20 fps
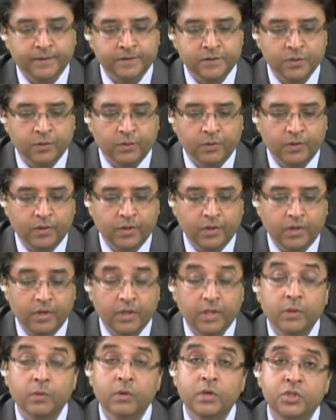So
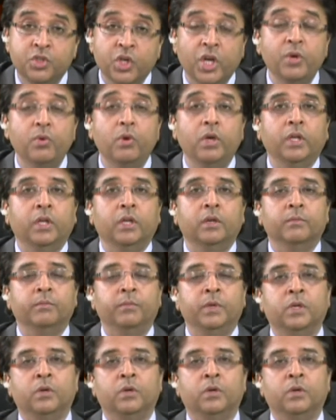they will generally be